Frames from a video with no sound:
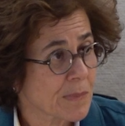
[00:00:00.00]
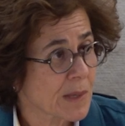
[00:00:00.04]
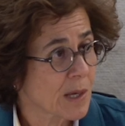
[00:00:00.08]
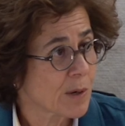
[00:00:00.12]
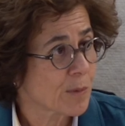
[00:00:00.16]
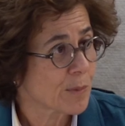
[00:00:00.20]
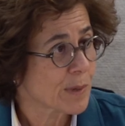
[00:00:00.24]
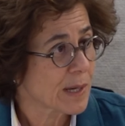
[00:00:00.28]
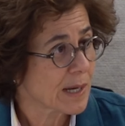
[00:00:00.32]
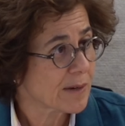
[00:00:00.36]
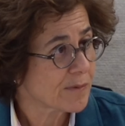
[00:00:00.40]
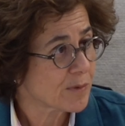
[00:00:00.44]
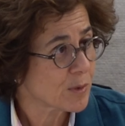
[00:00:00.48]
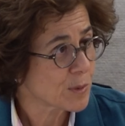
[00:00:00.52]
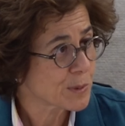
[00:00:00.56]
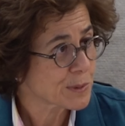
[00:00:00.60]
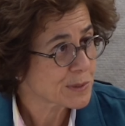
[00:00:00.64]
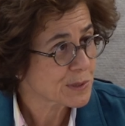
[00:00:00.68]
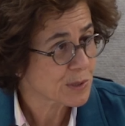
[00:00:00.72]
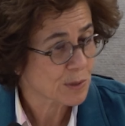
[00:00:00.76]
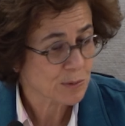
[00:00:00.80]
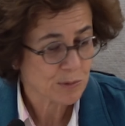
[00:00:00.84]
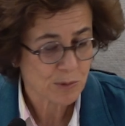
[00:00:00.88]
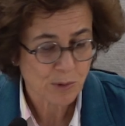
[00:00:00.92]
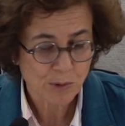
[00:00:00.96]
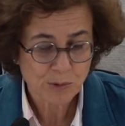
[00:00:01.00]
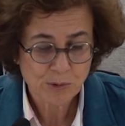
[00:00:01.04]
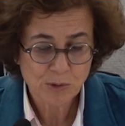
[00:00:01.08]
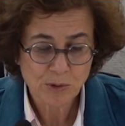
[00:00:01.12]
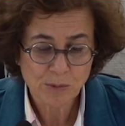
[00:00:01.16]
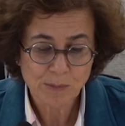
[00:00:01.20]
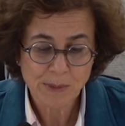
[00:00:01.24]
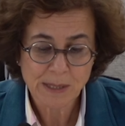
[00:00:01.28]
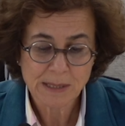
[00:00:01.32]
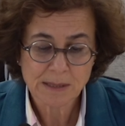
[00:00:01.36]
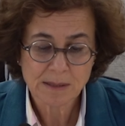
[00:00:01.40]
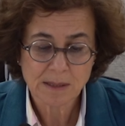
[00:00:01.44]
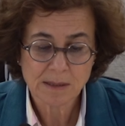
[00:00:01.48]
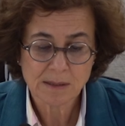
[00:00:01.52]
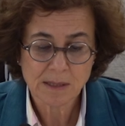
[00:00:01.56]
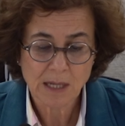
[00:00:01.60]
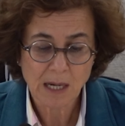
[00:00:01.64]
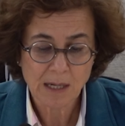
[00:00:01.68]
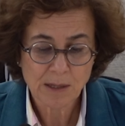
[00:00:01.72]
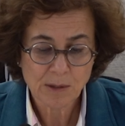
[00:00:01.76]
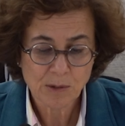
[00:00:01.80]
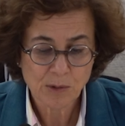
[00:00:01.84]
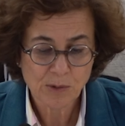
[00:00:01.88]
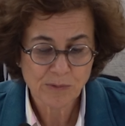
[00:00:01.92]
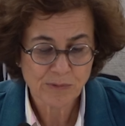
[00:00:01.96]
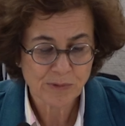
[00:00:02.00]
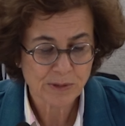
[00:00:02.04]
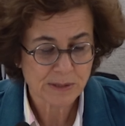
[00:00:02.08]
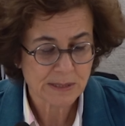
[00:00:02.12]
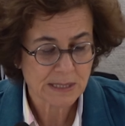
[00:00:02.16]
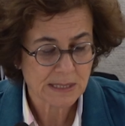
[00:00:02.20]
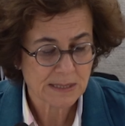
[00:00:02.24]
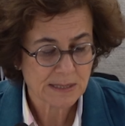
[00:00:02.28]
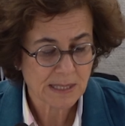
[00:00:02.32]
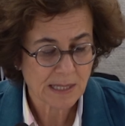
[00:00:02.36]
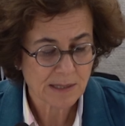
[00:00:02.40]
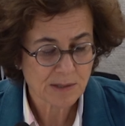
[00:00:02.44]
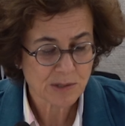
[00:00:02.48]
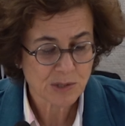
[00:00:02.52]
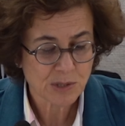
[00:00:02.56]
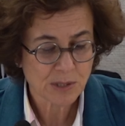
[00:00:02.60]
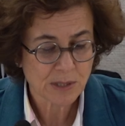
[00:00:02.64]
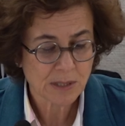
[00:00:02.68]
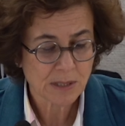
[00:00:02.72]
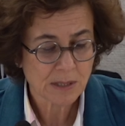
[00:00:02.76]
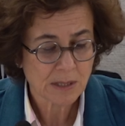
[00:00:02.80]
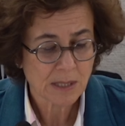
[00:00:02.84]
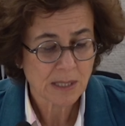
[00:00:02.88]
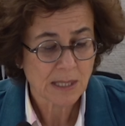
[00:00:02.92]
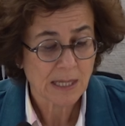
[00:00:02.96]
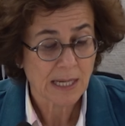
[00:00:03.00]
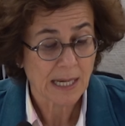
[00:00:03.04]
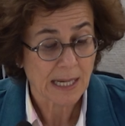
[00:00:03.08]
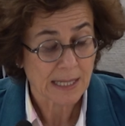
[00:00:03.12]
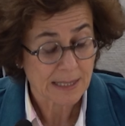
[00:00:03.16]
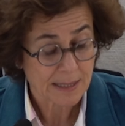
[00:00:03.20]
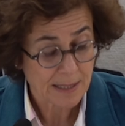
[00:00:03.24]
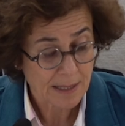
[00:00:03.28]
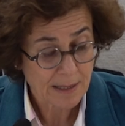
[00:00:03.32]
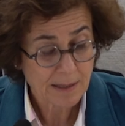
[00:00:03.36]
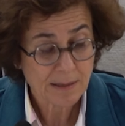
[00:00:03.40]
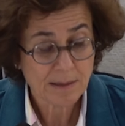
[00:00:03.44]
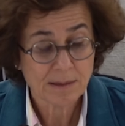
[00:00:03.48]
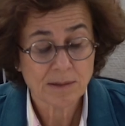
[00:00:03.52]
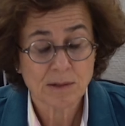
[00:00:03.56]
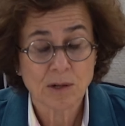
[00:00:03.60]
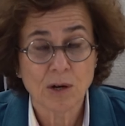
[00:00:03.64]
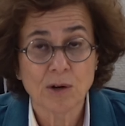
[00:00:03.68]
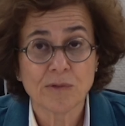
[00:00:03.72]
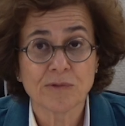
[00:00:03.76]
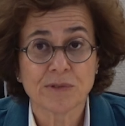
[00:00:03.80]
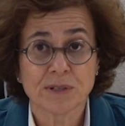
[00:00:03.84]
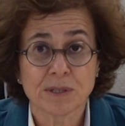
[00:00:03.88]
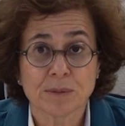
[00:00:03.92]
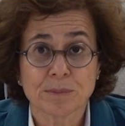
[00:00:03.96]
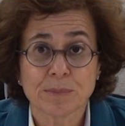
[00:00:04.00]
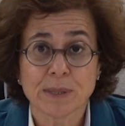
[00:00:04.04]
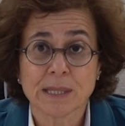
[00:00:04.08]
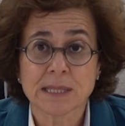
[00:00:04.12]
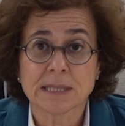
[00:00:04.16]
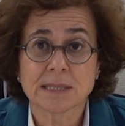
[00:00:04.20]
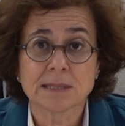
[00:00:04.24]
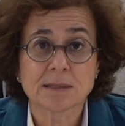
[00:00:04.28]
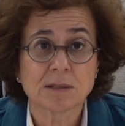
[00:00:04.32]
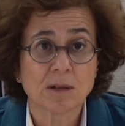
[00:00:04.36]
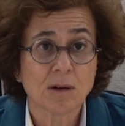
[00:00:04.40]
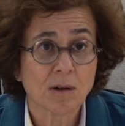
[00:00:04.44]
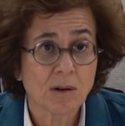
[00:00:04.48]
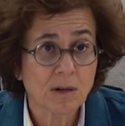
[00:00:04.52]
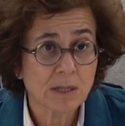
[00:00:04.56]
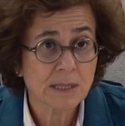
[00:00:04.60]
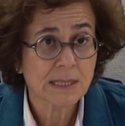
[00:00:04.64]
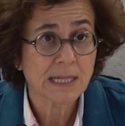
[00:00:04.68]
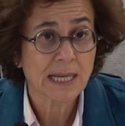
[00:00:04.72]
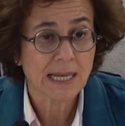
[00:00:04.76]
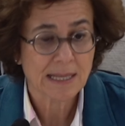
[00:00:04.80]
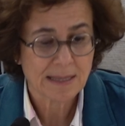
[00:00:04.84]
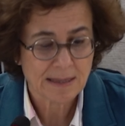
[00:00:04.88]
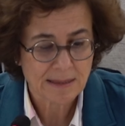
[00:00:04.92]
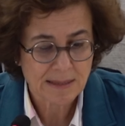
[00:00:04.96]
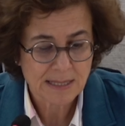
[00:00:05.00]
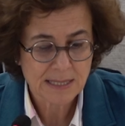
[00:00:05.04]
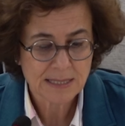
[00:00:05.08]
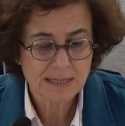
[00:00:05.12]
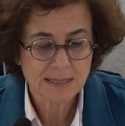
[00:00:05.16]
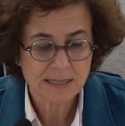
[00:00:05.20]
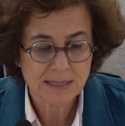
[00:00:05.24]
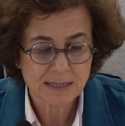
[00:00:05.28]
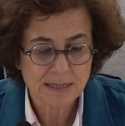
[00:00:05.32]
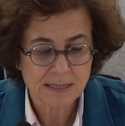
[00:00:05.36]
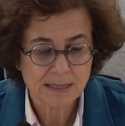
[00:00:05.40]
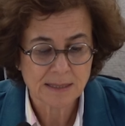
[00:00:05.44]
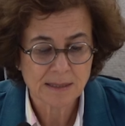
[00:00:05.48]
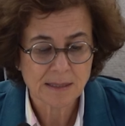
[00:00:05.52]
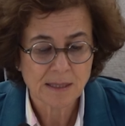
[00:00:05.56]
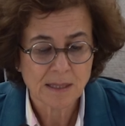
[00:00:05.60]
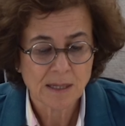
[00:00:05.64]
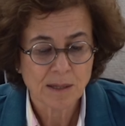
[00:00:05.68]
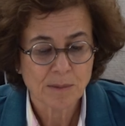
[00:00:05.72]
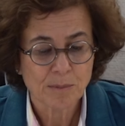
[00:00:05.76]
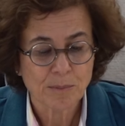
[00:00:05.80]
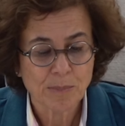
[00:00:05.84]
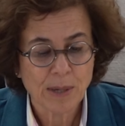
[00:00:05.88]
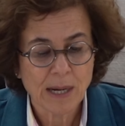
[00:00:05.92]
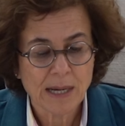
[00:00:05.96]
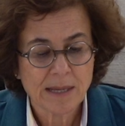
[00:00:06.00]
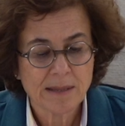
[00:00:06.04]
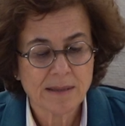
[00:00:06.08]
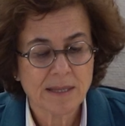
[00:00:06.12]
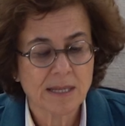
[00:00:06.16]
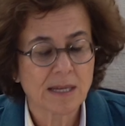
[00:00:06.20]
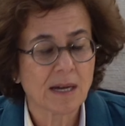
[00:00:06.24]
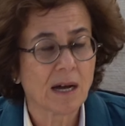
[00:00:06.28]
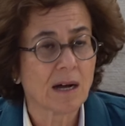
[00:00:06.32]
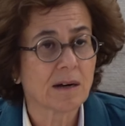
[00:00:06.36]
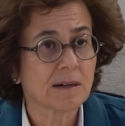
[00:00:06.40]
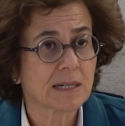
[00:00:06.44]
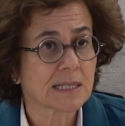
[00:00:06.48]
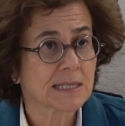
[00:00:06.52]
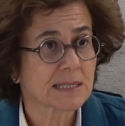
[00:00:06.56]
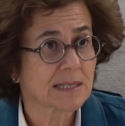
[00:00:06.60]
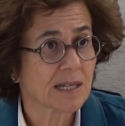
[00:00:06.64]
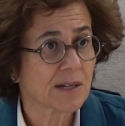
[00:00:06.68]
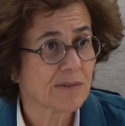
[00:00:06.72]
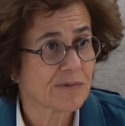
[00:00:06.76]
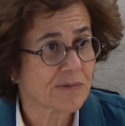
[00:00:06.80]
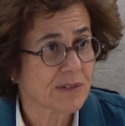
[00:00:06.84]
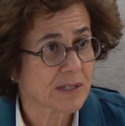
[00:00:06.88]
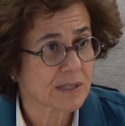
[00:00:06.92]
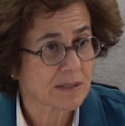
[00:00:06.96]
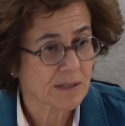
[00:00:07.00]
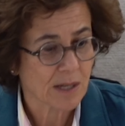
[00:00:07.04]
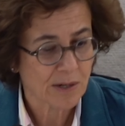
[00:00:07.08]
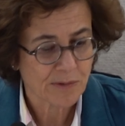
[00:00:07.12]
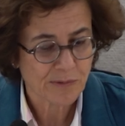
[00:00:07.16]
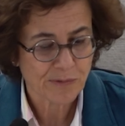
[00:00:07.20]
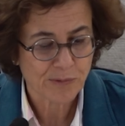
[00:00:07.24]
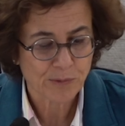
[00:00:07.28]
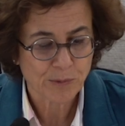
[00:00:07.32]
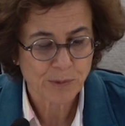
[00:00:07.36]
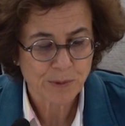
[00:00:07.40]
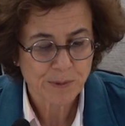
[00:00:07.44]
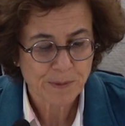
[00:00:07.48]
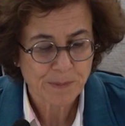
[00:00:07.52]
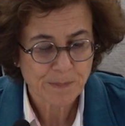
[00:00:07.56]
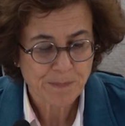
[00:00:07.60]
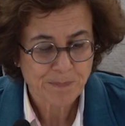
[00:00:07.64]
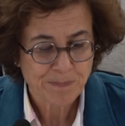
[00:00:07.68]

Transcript: We have also documented unlawful detention, again often based on ethnicity, by the RSF in Darfur.